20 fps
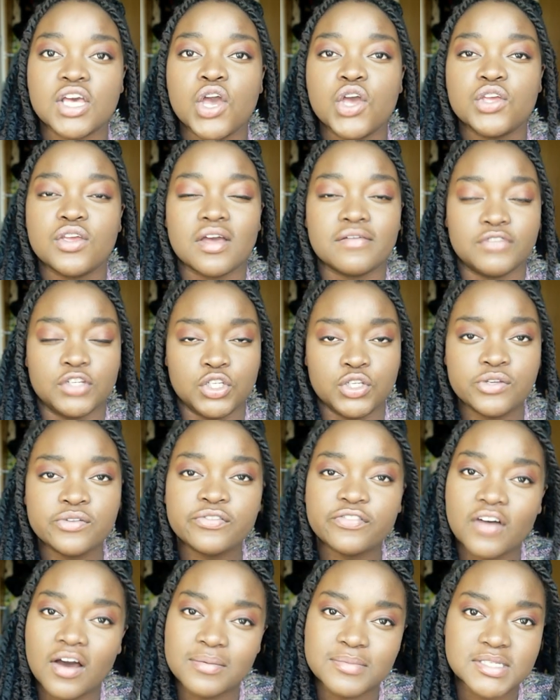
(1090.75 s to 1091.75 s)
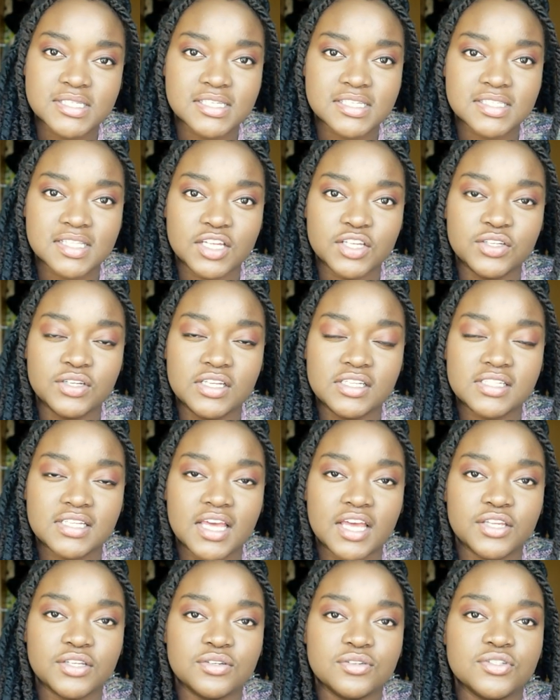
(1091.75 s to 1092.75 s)
you have a new pharmacist that you need to get
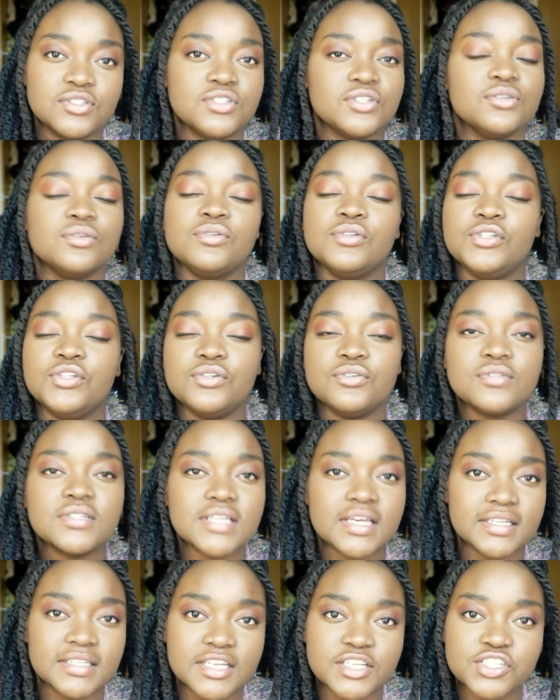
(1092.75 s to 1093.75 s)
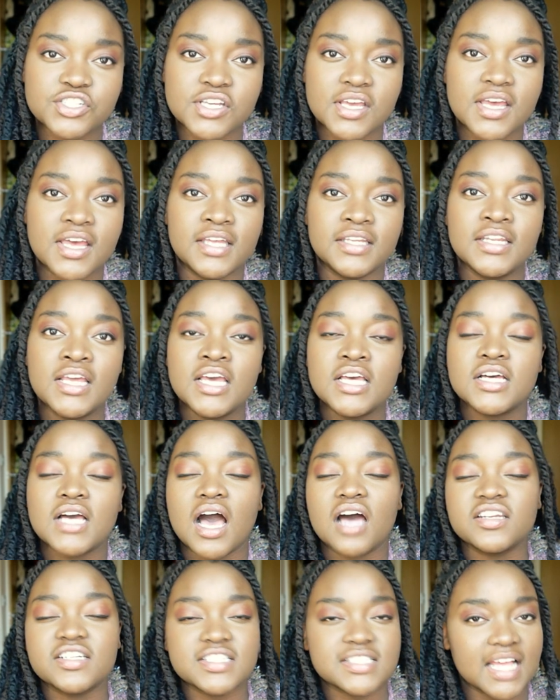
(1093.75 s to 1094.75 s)
used to, new technician,
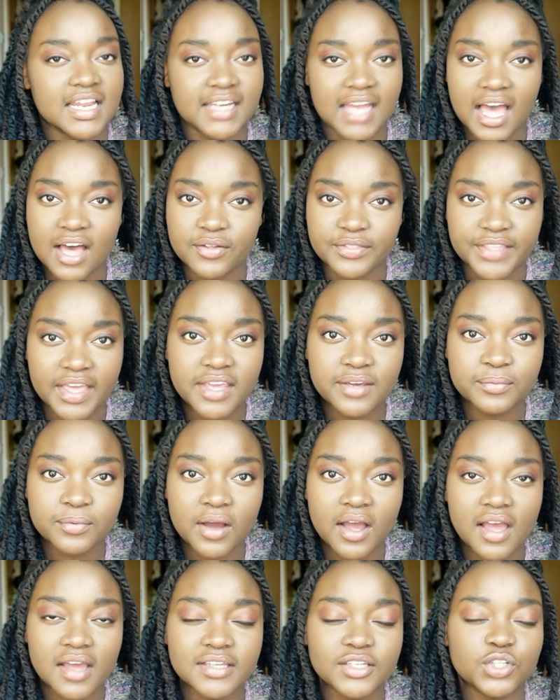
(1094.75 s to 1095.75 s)
understand how they work.